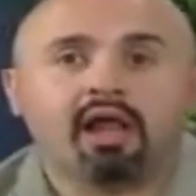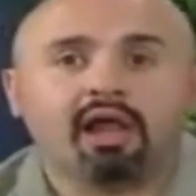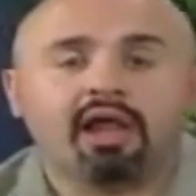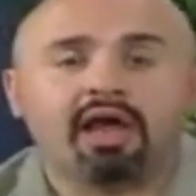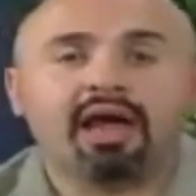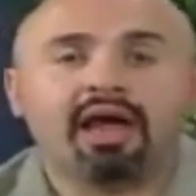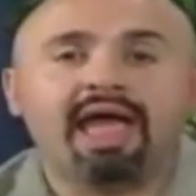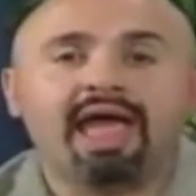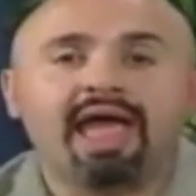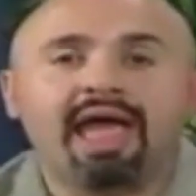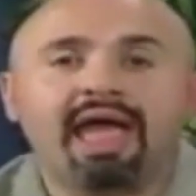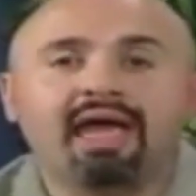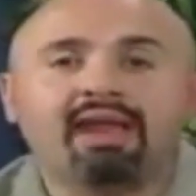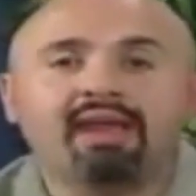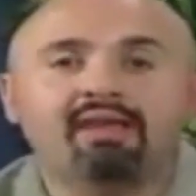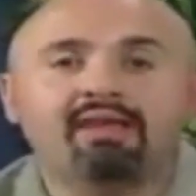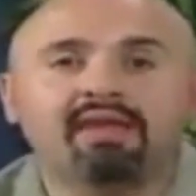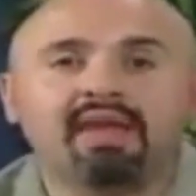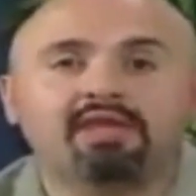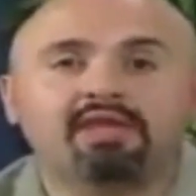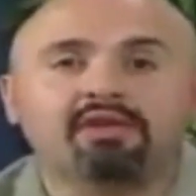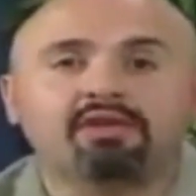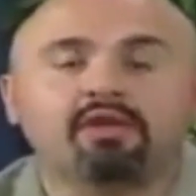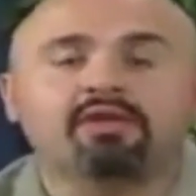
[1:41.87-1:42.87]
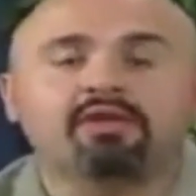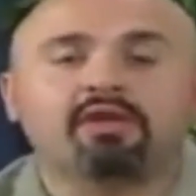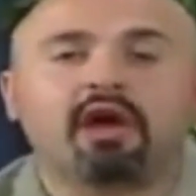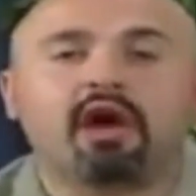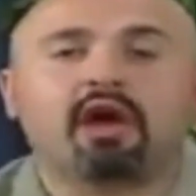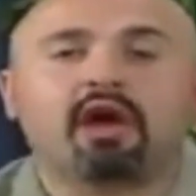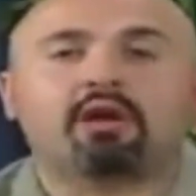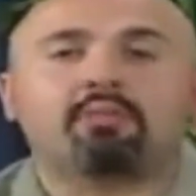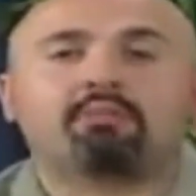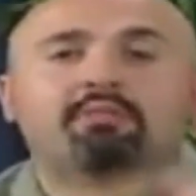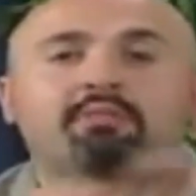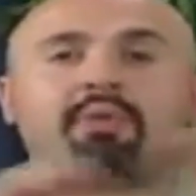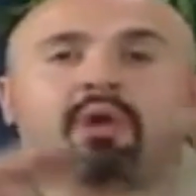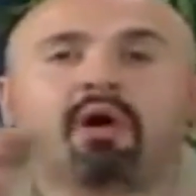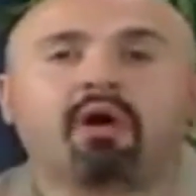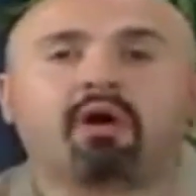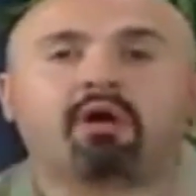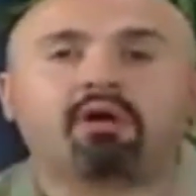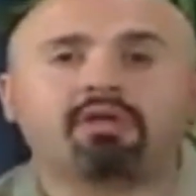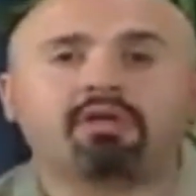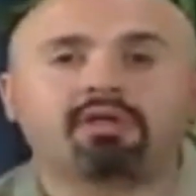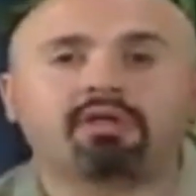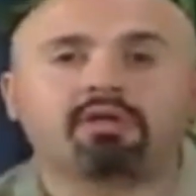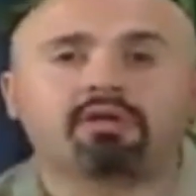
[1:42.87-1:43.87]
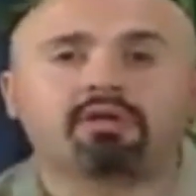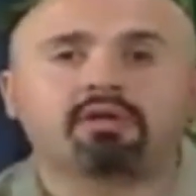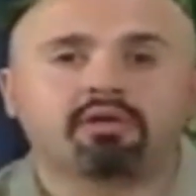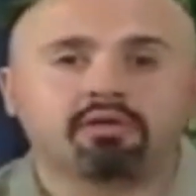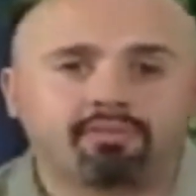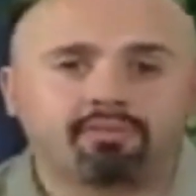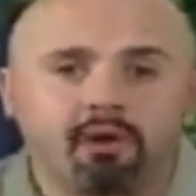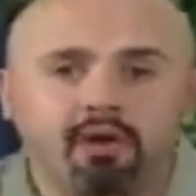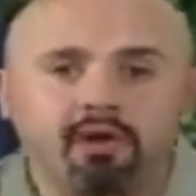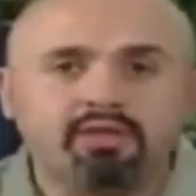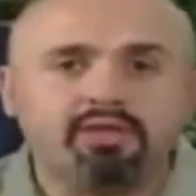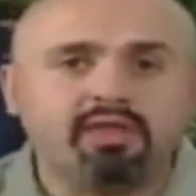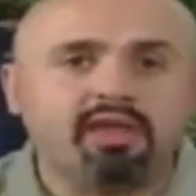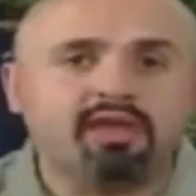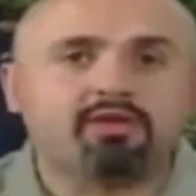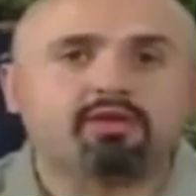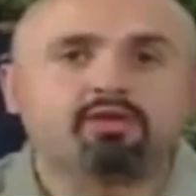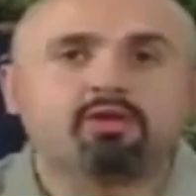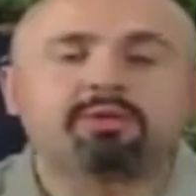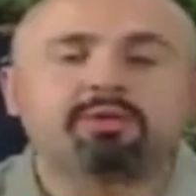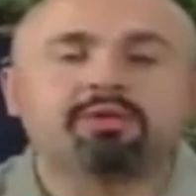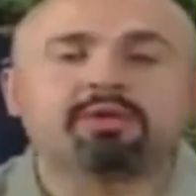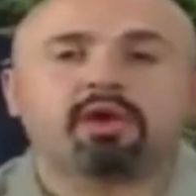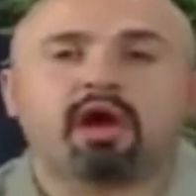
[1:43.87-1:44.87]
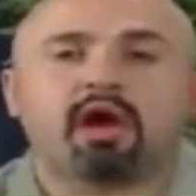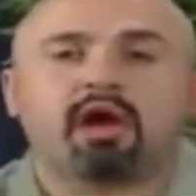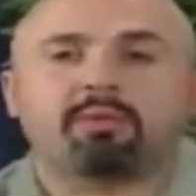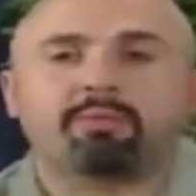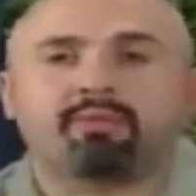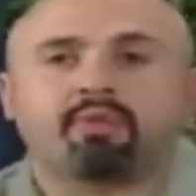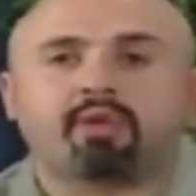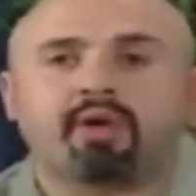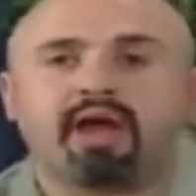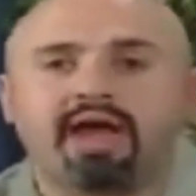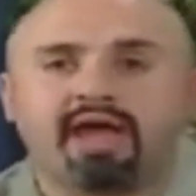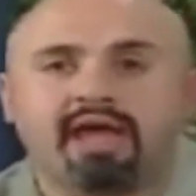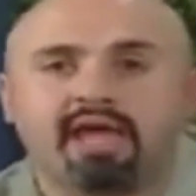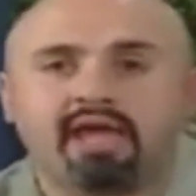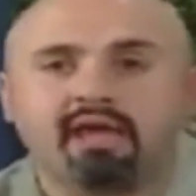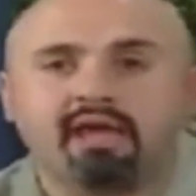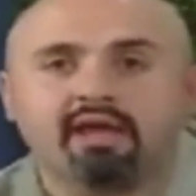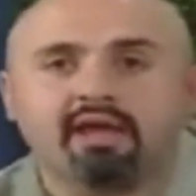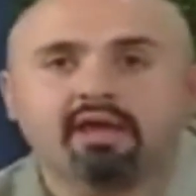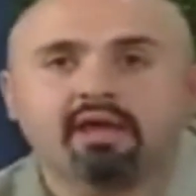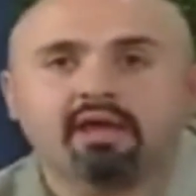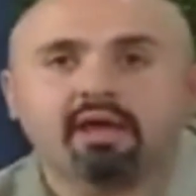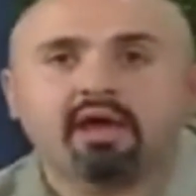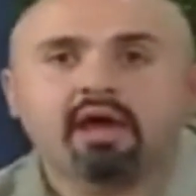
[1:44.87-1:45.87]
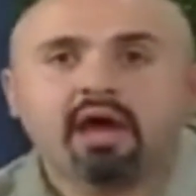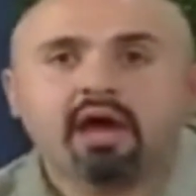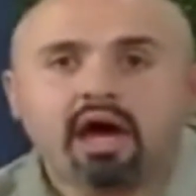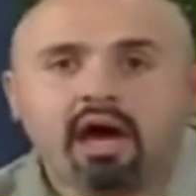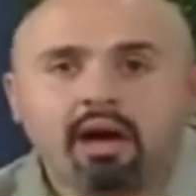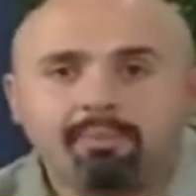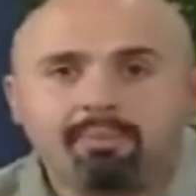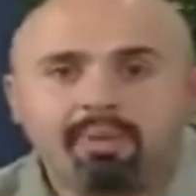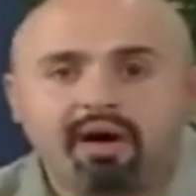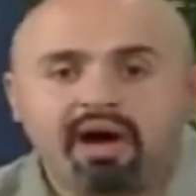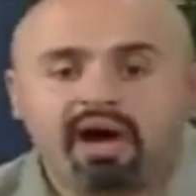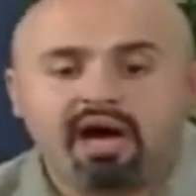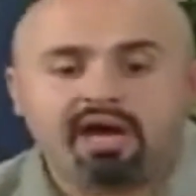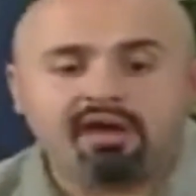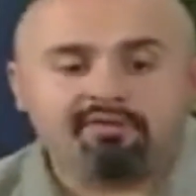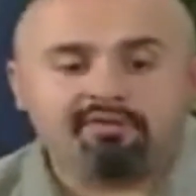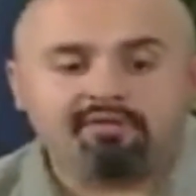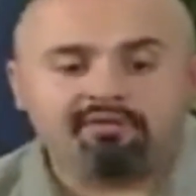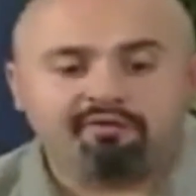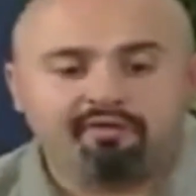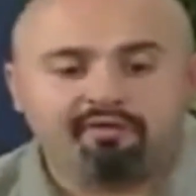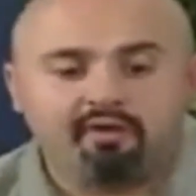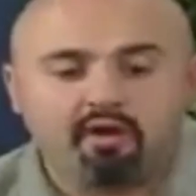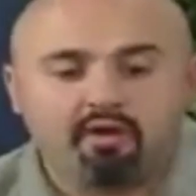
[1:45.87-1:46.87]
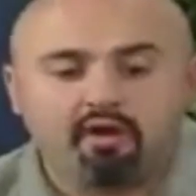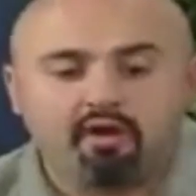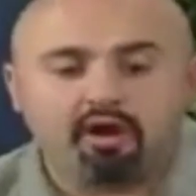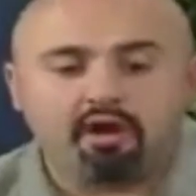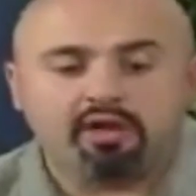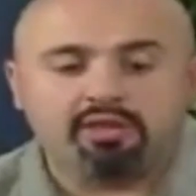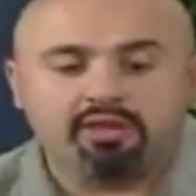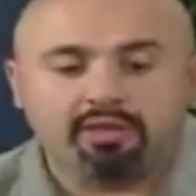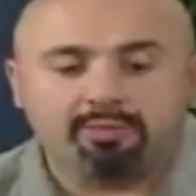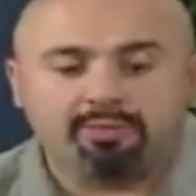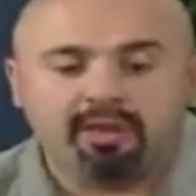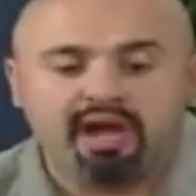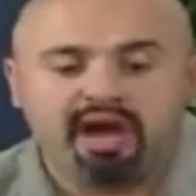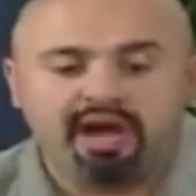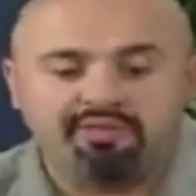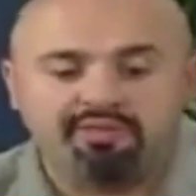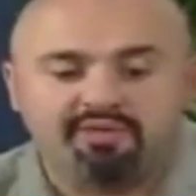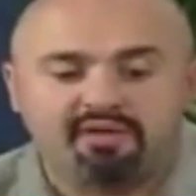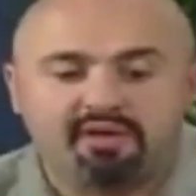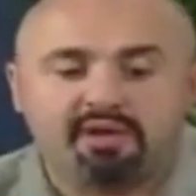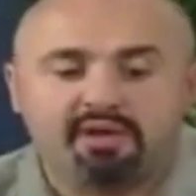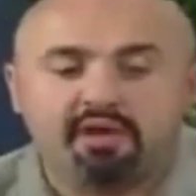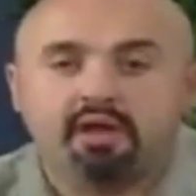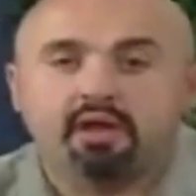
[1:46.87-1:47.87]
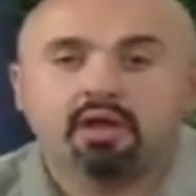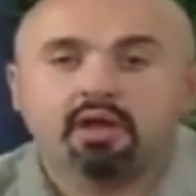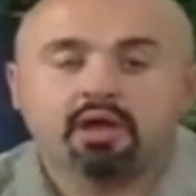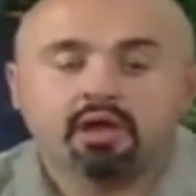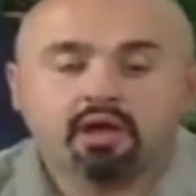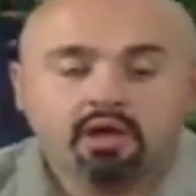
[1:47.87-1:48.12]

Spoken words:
Allah and His angels are both these groups are praying upon for the Prophet.